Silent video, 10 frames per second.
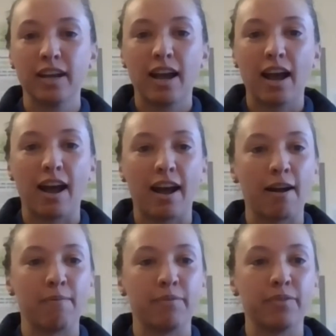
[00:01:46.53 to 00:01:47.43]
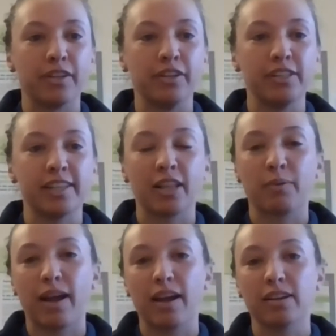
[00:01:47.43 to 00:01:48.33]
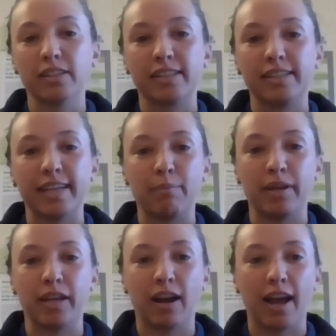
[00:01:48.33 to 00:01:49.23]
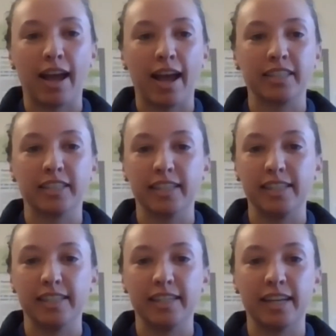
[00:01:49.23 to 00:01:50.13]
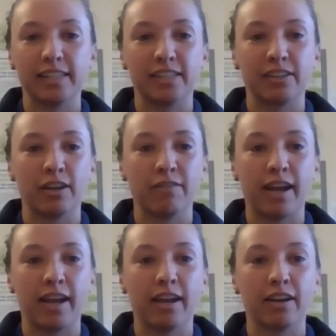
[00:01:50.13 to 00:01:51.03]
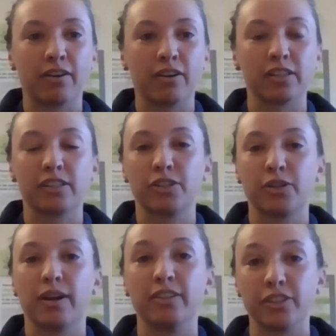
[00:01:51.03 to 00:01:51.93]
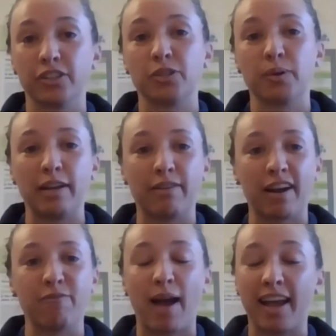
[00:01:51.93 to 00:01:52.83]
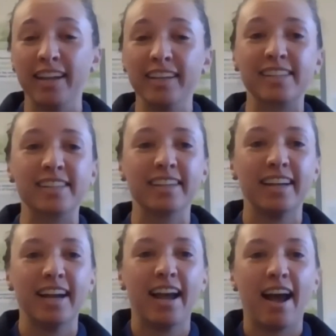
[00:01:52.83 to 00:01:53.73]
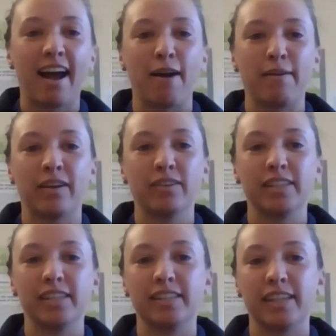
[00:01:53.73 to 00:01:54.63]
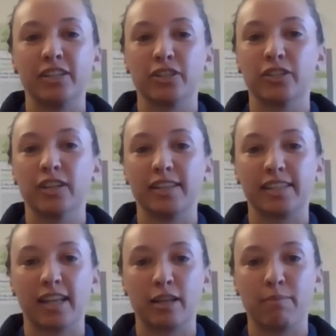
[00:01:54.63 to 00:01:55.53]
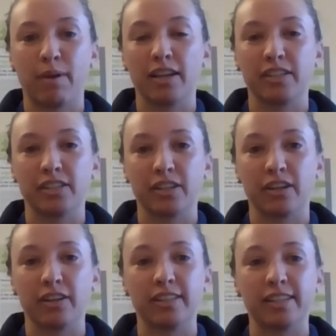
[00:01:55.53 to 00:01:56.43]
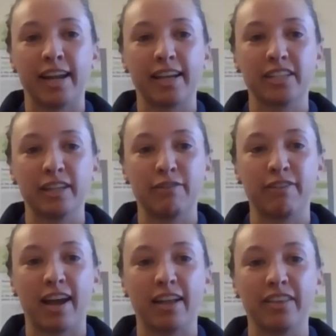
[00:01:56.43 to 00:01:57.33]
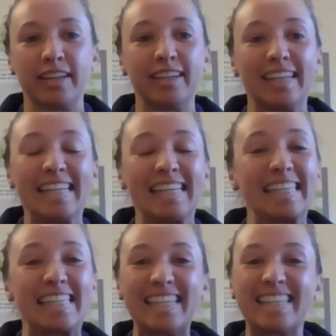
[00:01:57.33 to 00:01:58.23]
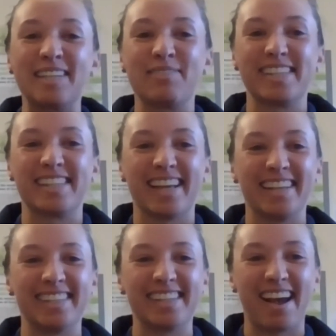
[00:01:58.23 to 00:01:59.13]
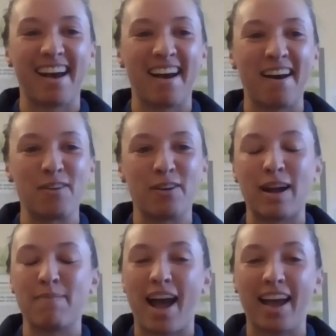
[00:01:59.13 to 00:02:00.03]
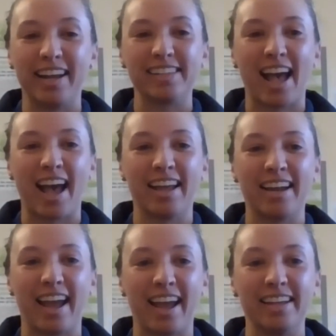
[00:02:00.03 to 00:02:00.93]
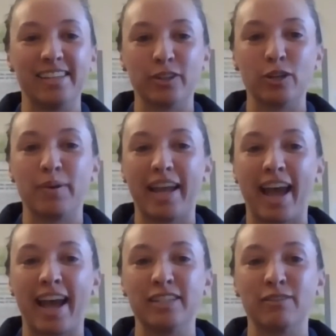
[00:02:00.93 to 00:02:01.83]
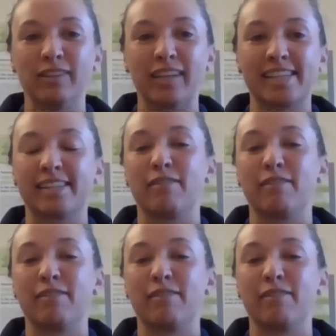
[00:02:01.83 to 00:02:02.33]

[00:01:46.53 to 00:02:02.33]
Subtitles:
the New South Wales DPI actually did a survey across 225 paddocks, and that was in central and southern pasture zones, and actually found that 60% of our paddocks had a soil pH of less than